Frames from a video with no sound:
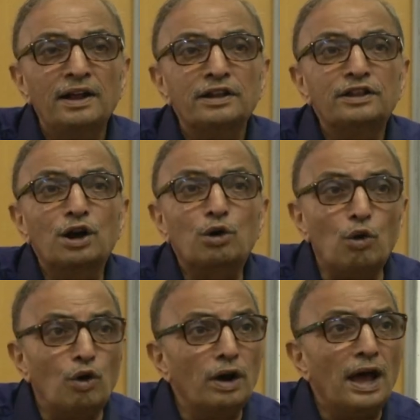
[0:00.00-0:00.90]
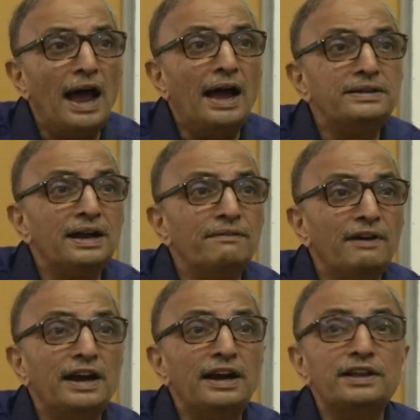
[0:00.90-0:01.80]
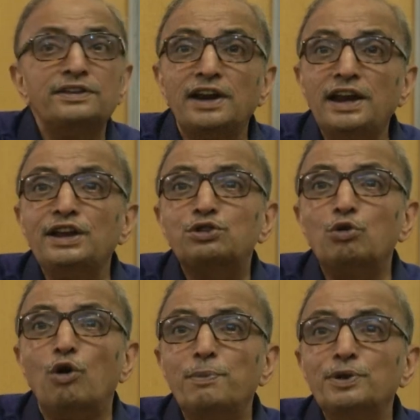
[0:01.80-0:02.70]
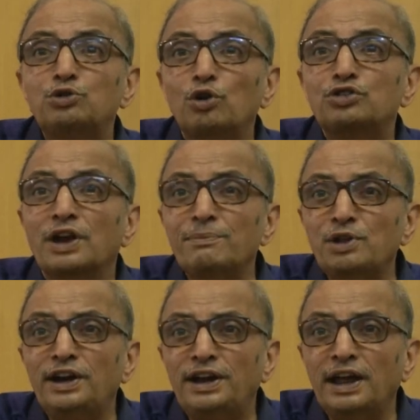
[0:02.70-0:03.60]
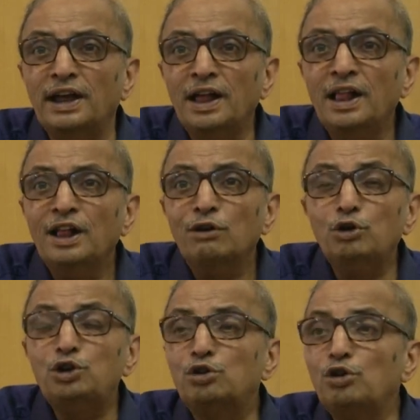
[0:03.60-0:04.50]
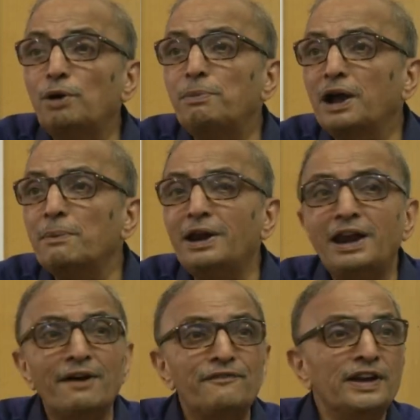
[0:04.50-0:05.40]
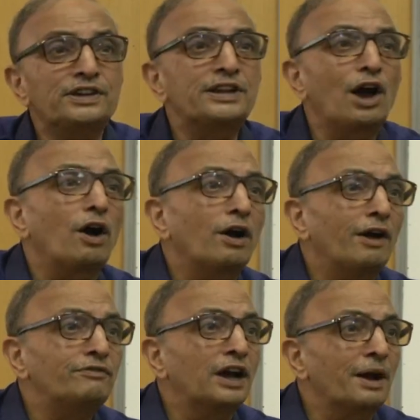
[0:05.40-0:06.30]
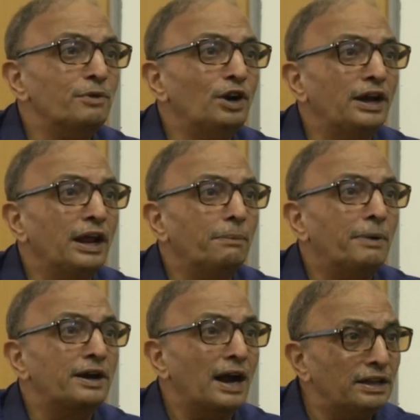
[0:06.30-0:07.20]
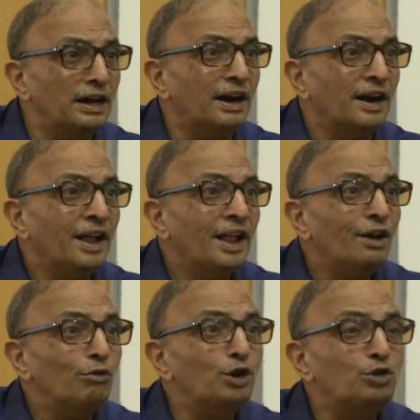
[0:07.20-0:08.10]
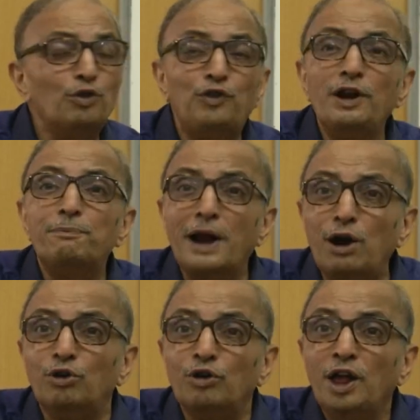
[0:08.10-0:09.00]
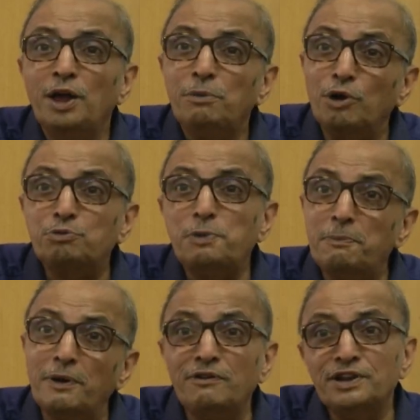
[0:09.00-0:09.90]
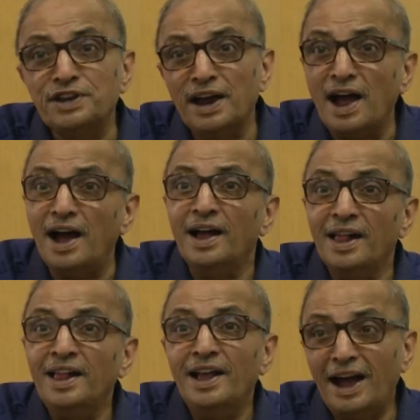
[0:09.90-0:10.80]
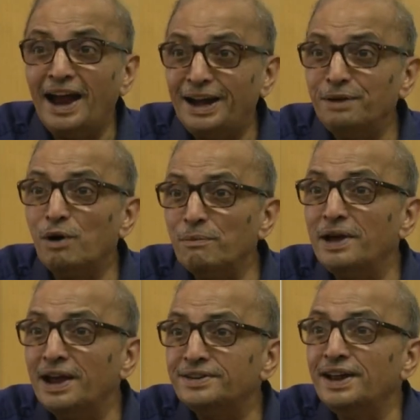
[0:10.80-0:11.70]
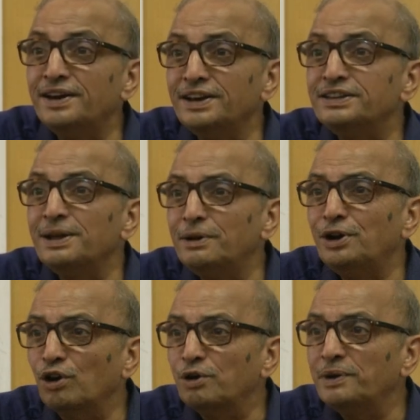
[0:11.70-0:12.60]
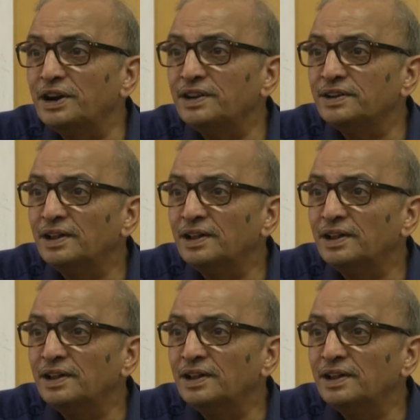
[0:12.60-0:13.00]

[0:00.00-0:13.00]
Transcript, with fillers: the code as and when it is released to open source community we should not become a laughing stock of the community but rather we should feel proud because people will say ha IIT Bombay has done reasonable document